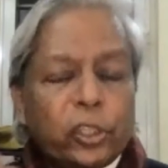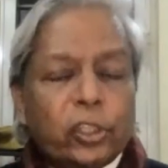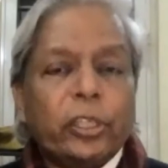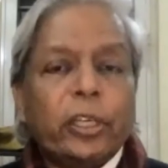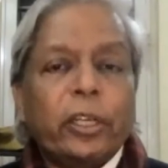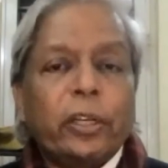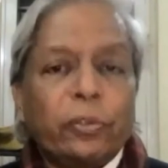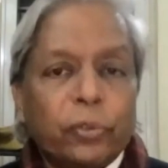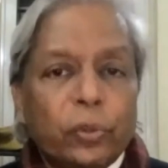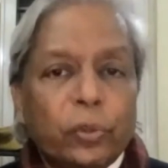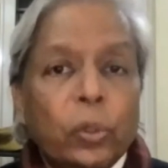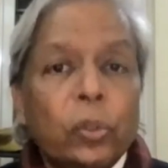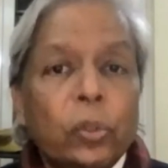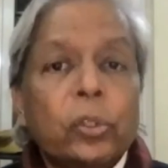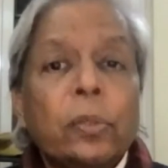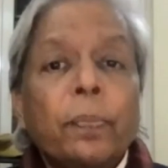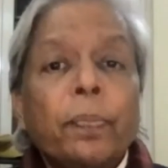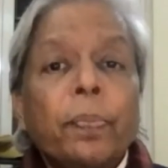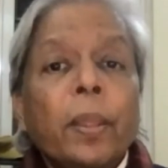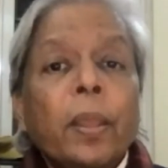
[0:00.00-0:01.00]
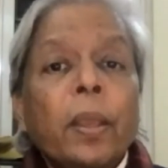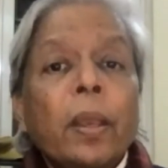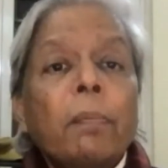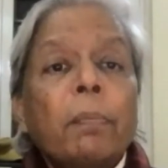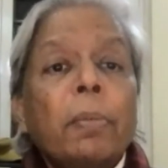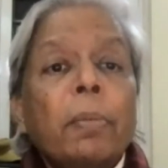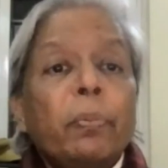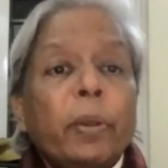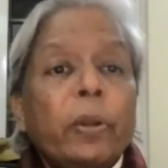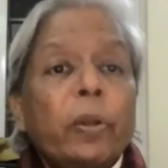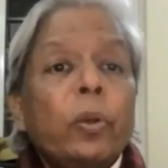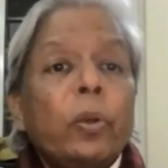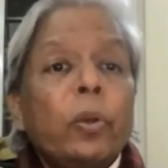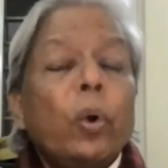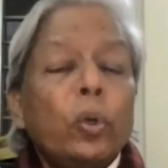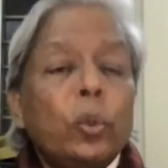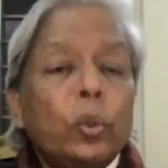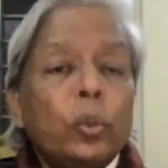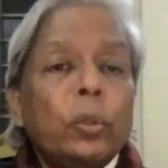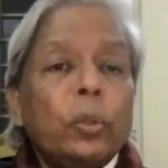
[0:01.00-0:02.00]
share, of course, But when you
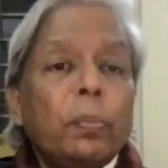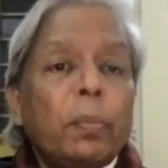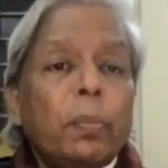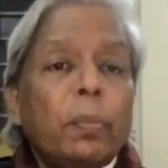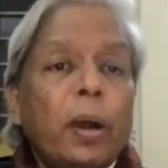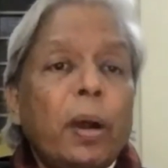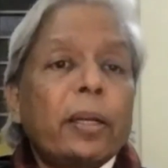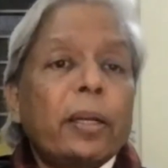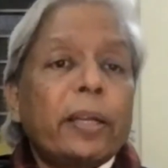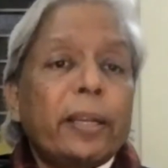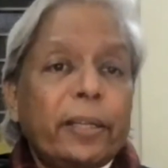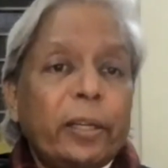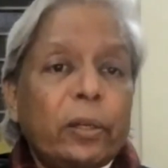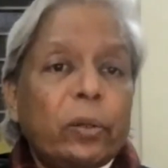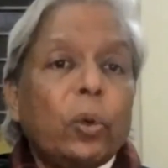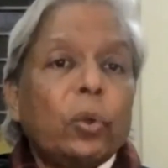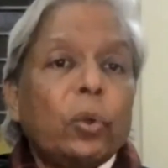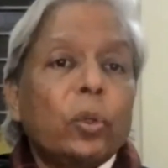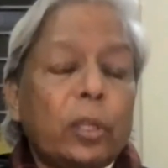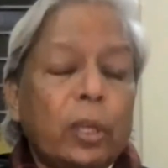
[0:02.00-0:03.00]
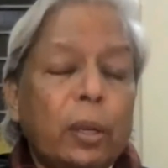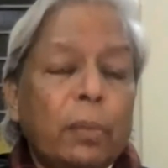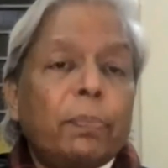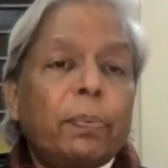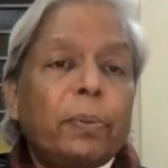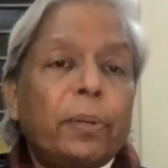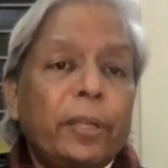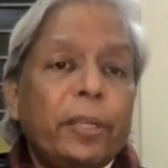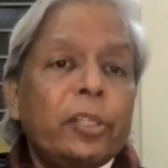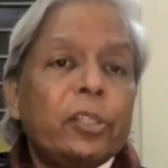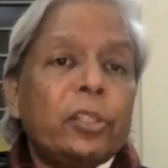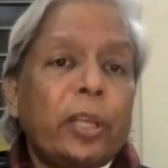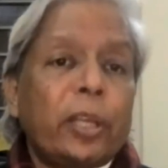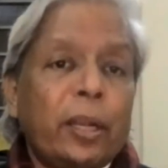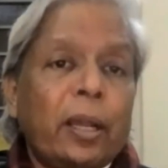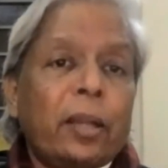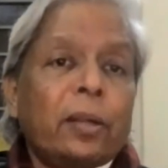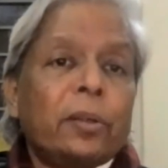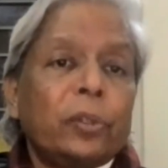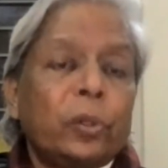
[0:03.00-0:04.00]
go to the market and go to companies, there
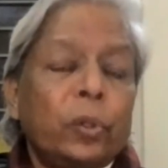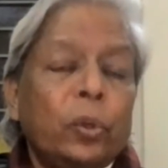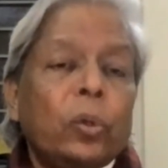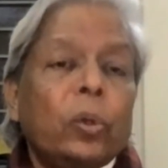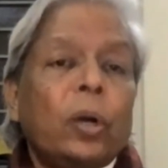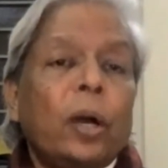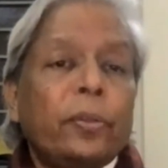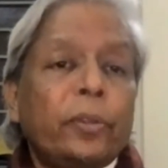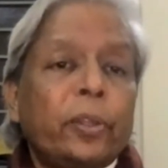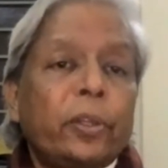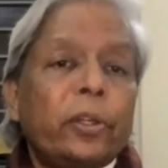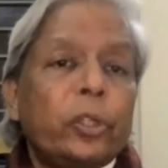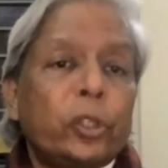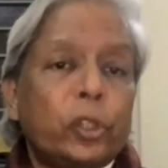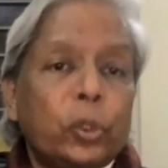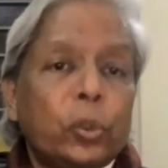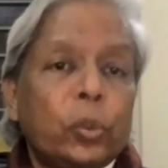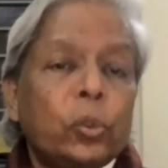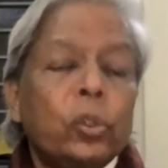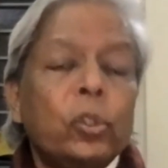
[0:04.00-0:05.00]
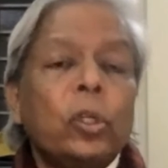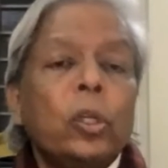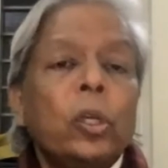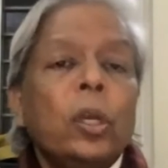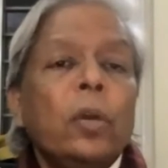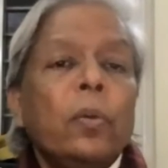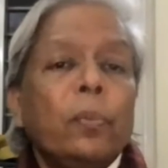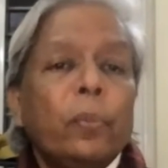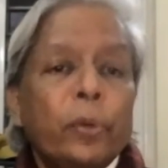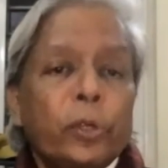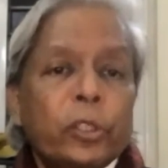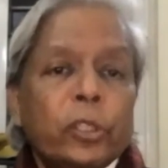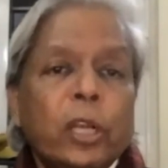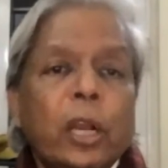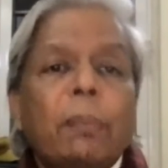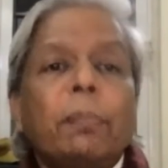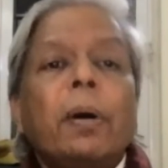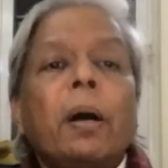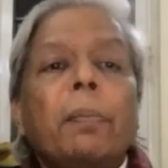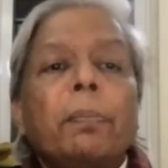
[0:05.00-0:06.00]
are, you know, other issues which
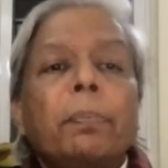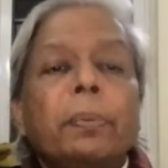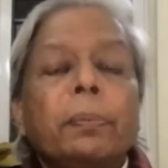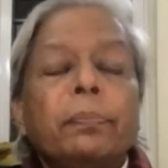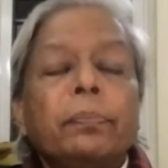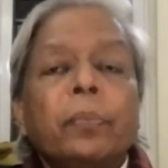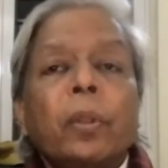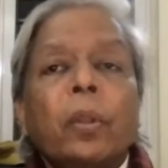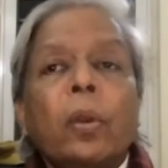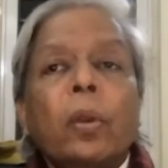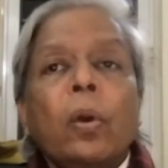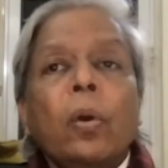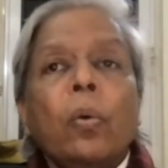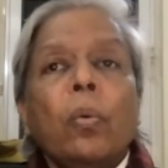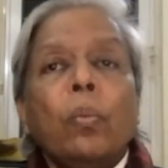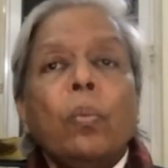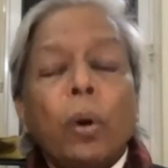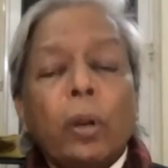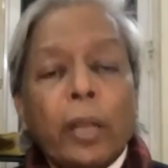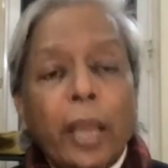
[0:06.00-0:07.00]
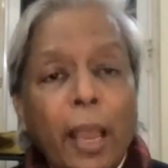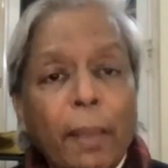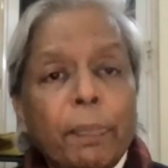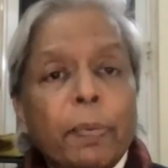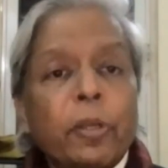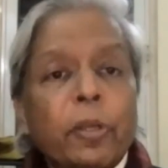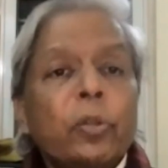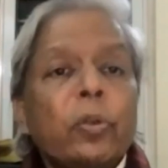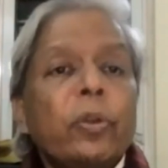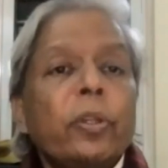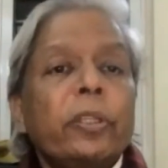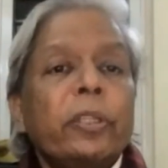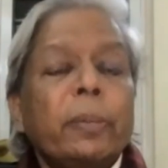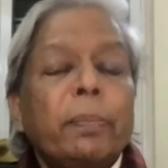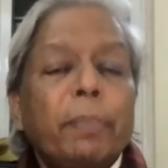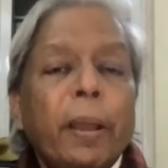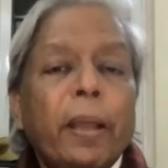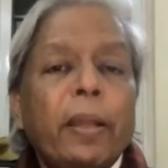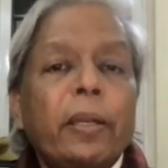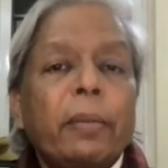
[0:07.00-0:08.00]
come up. What happened during the
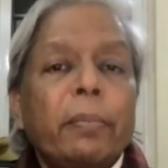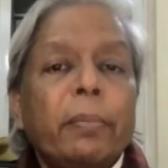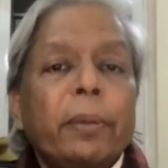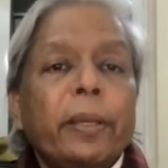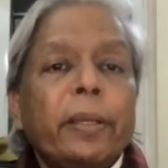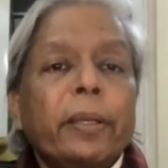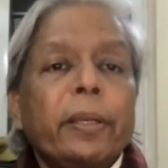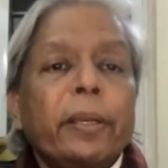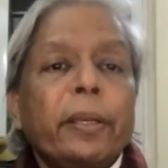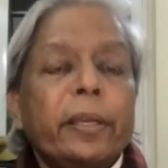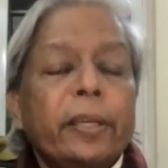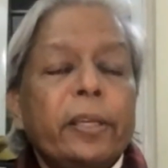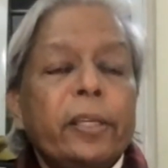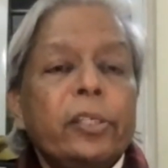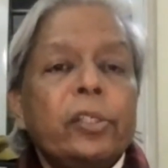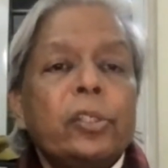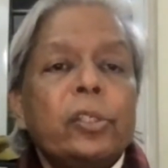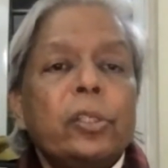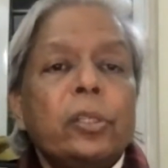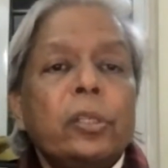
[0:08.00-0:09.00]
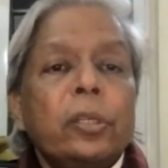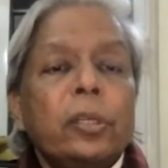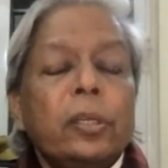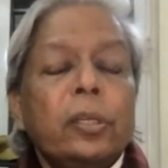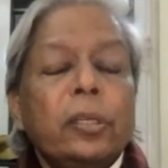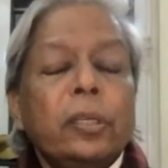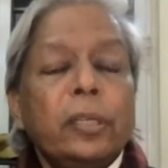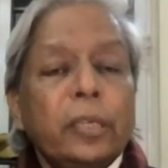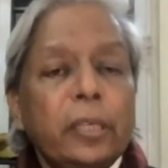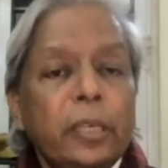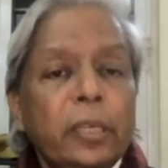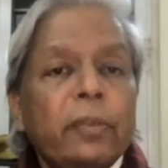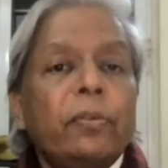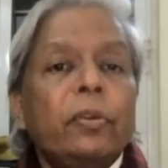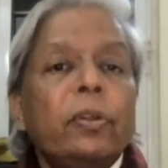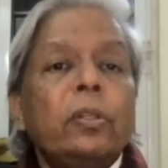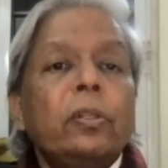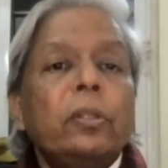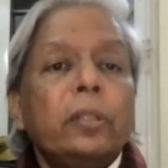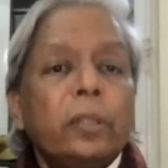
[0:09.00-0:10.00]
pandemic is
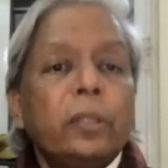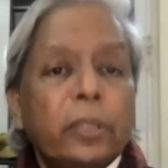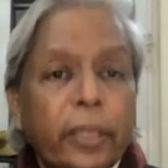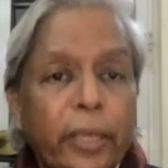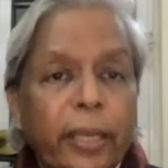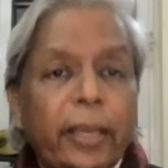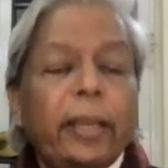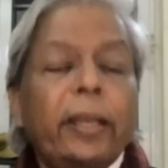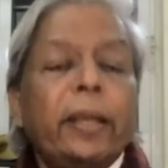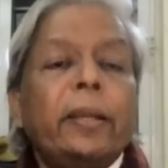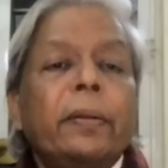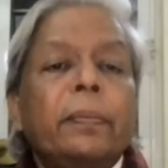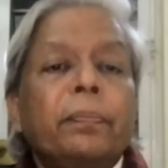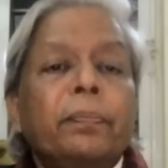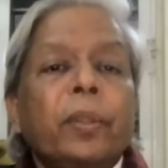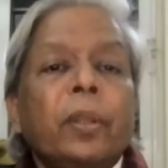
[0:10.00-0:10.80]
even there,